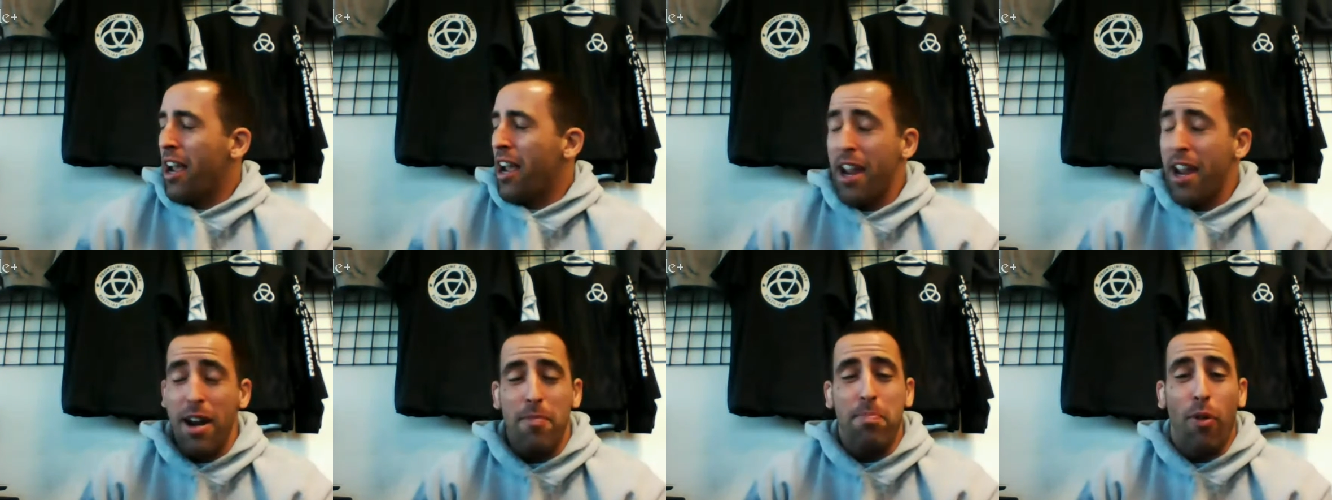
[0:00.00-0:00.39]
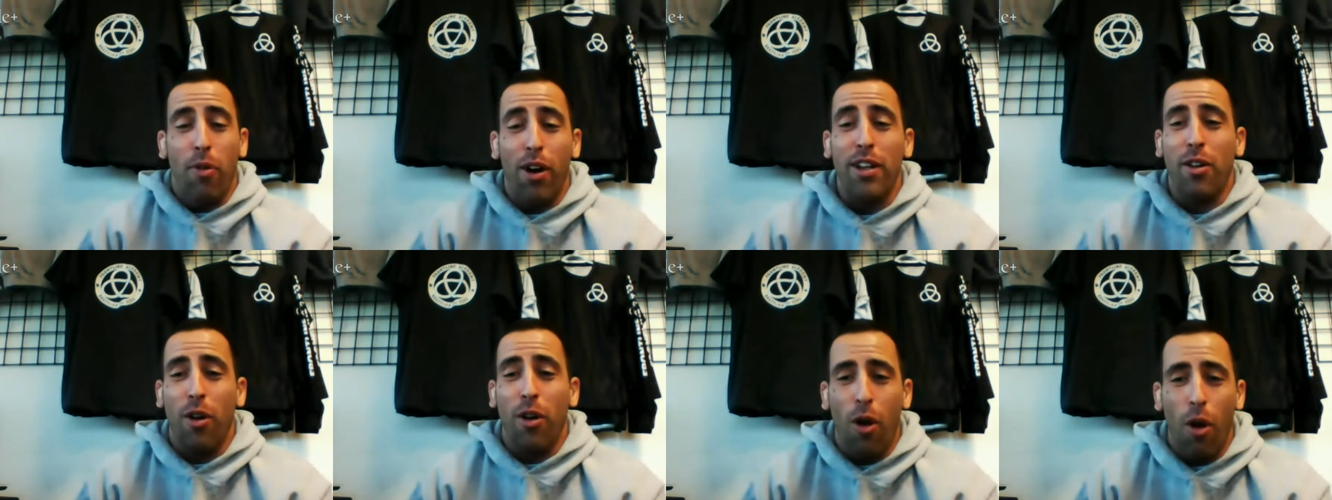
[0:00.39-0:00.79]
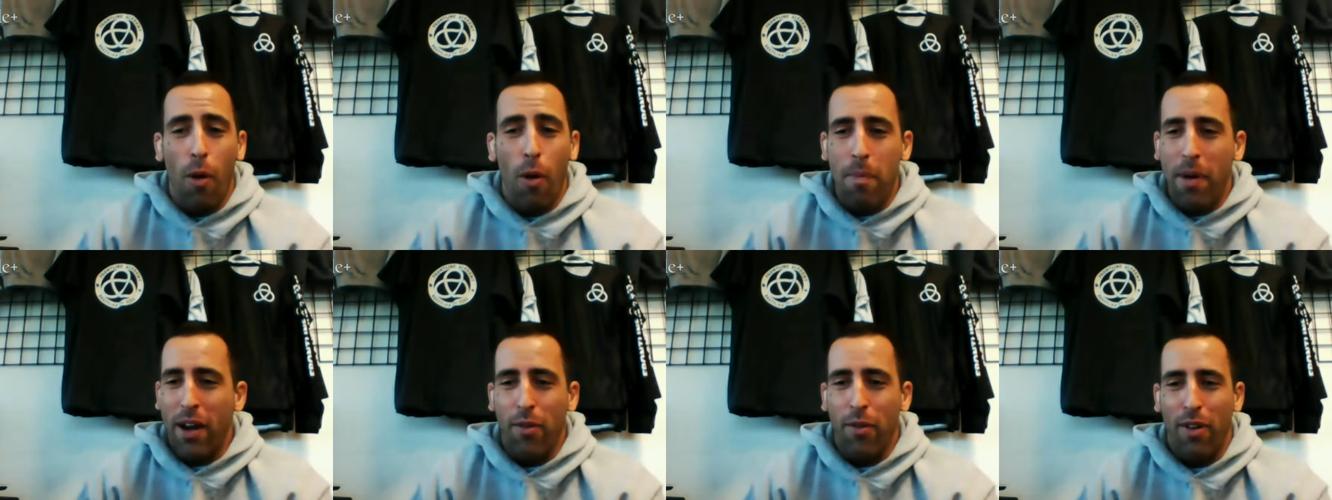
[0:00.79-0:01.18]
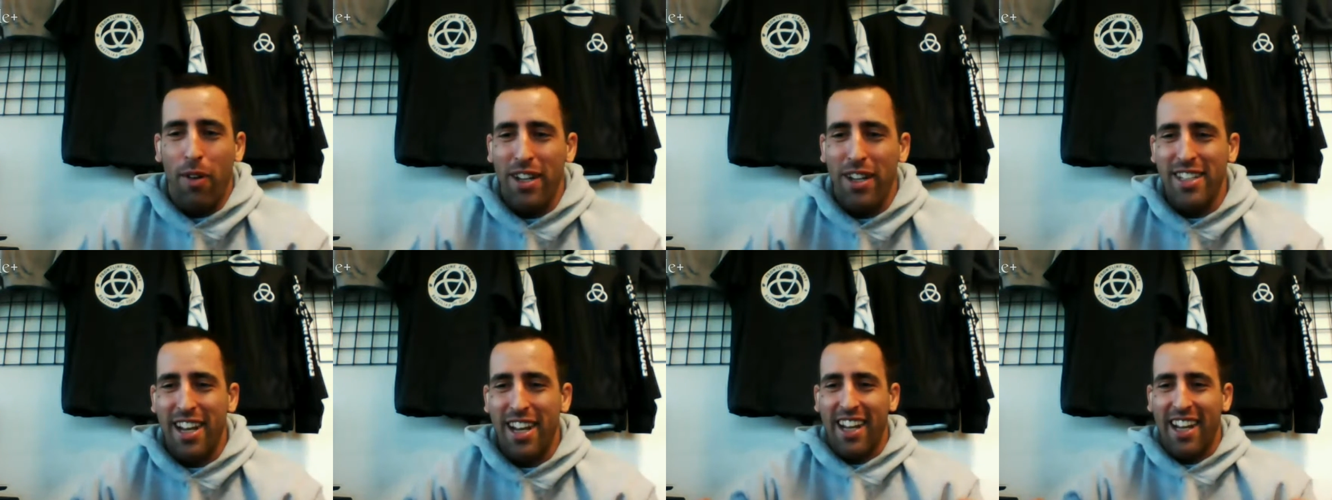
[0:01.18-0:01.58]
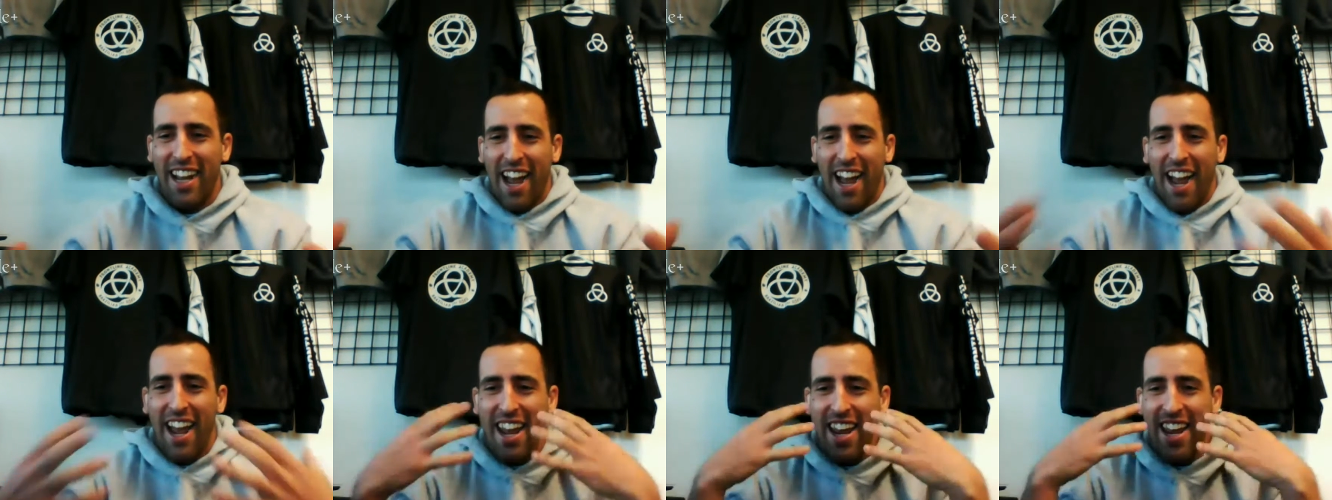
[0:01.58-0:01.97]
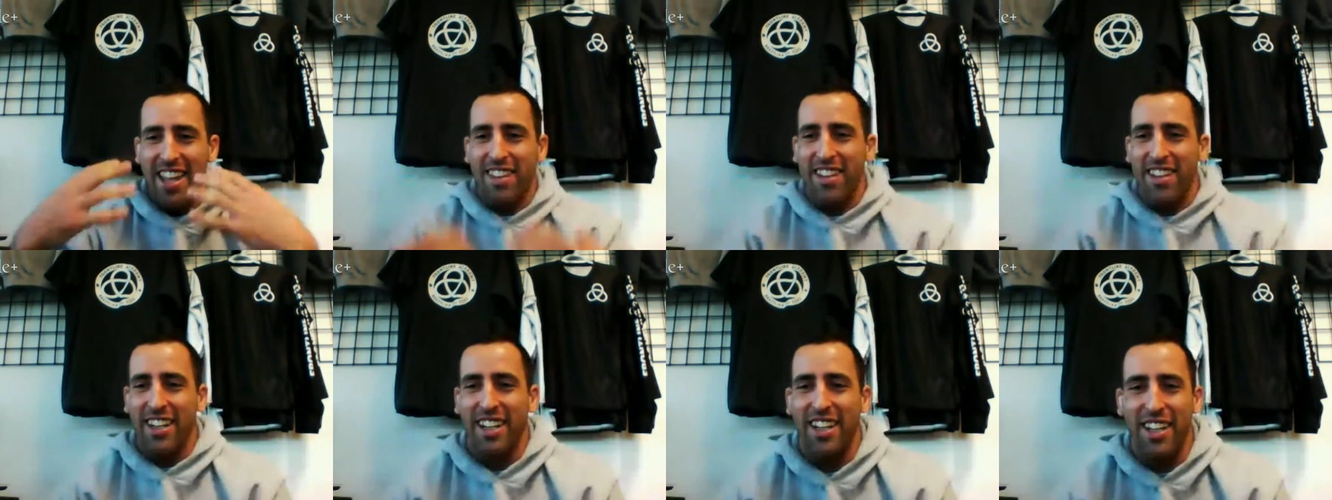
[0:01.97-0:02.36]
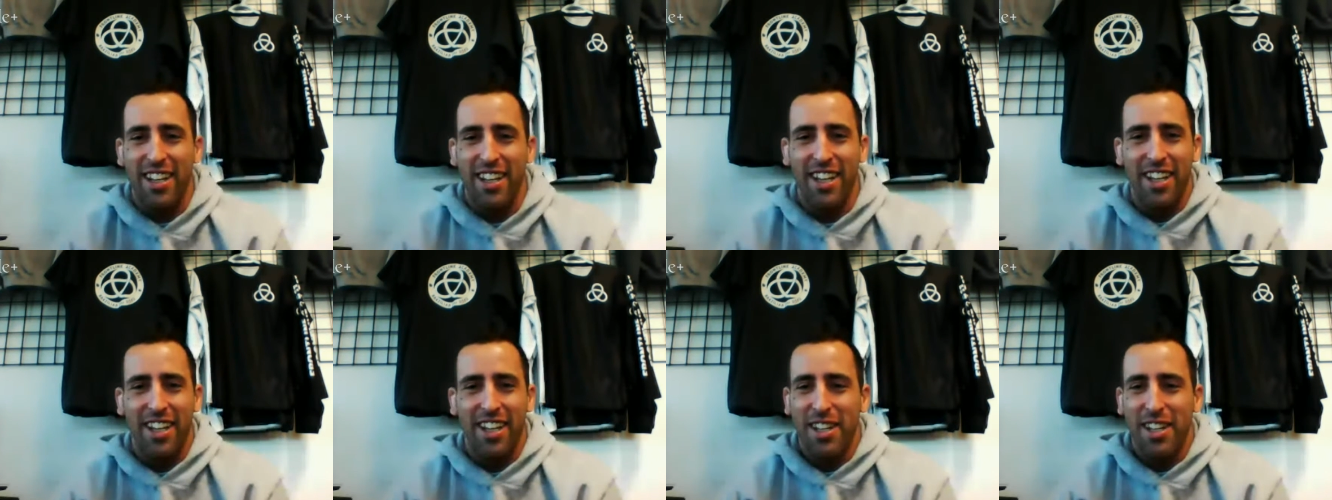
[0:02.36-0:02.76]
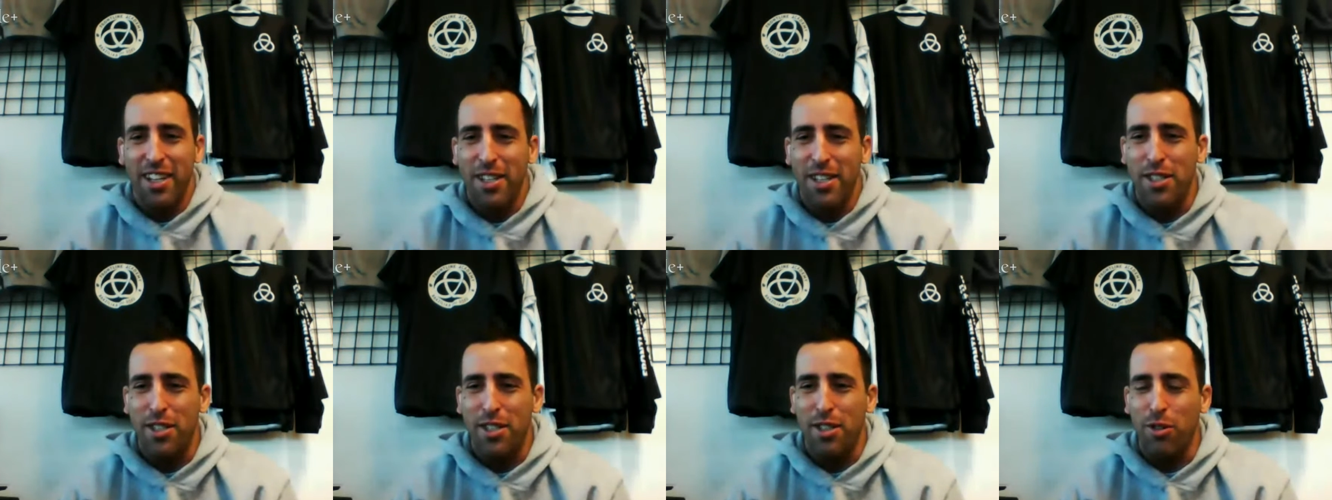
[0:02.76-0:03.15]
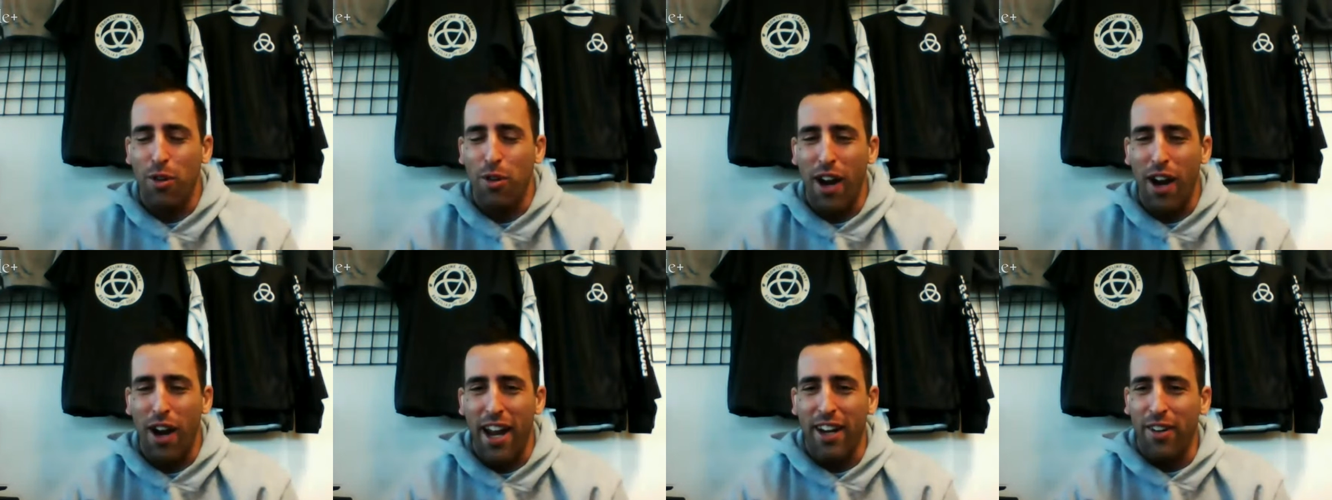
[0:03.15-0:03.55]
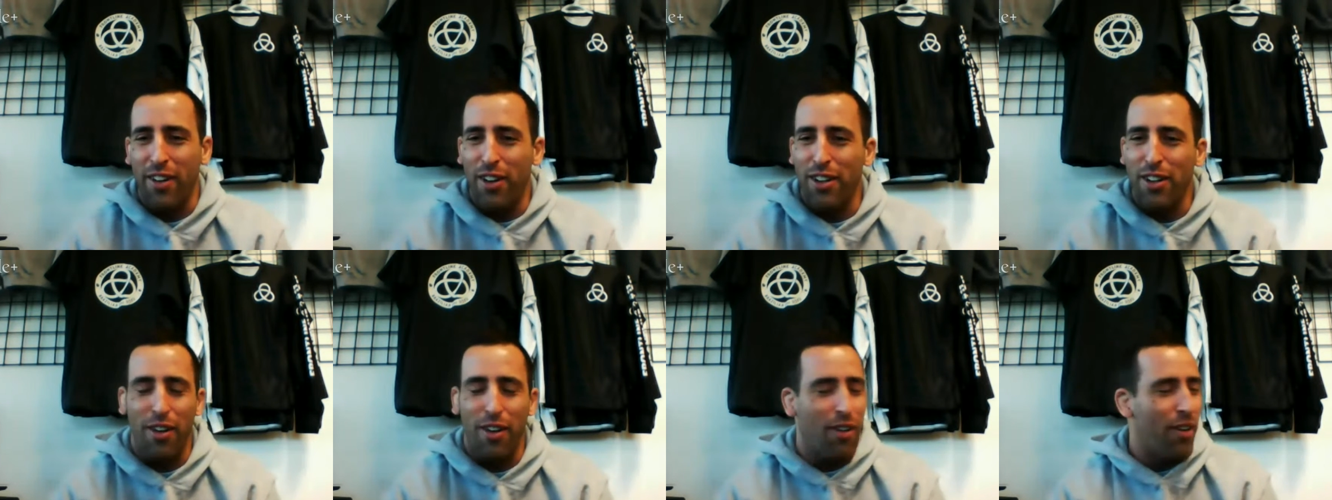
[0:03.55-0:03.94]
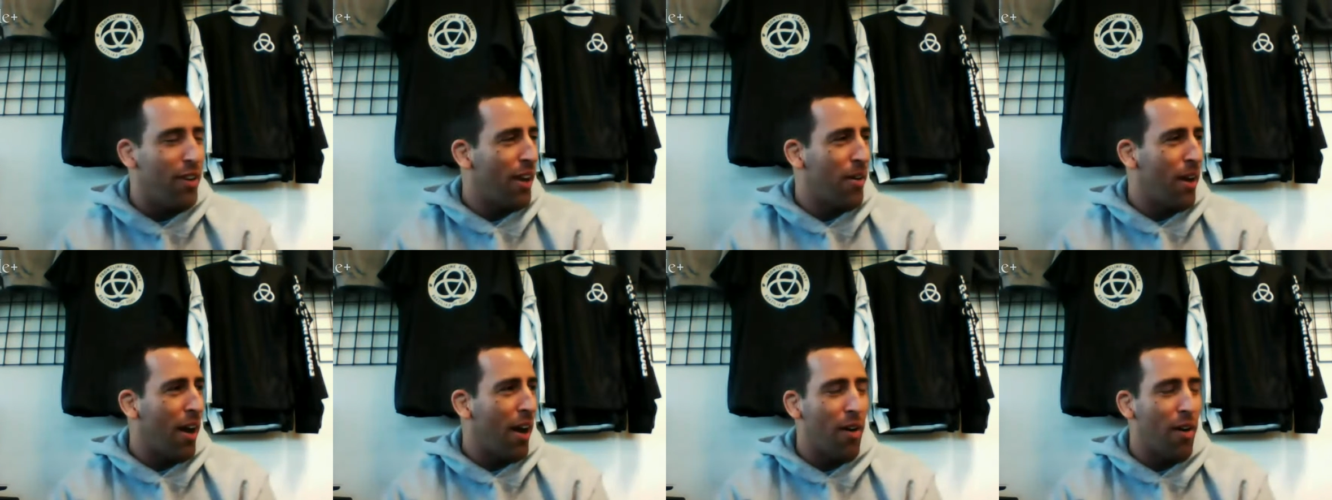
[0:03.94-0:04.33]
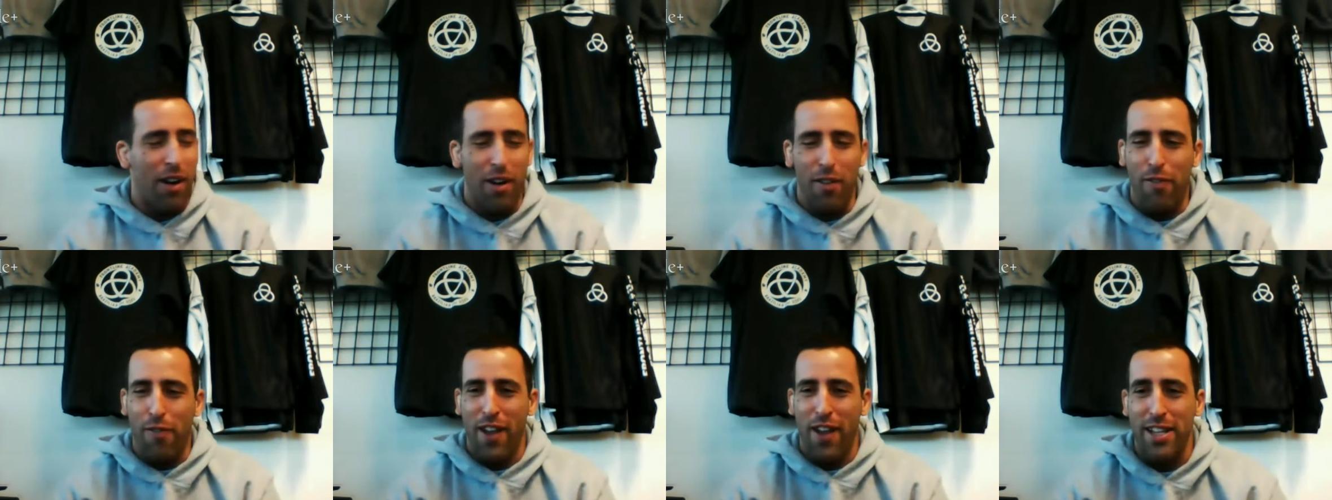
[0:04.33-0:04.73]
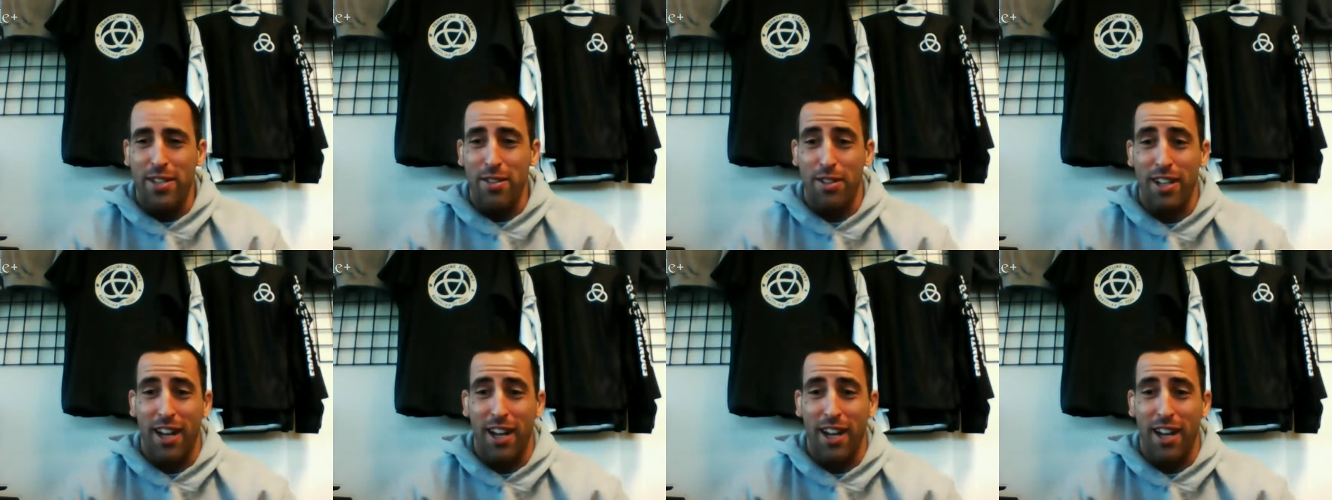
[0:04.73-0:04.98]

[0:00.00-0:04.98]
airport opened, was like a heat strike on our face.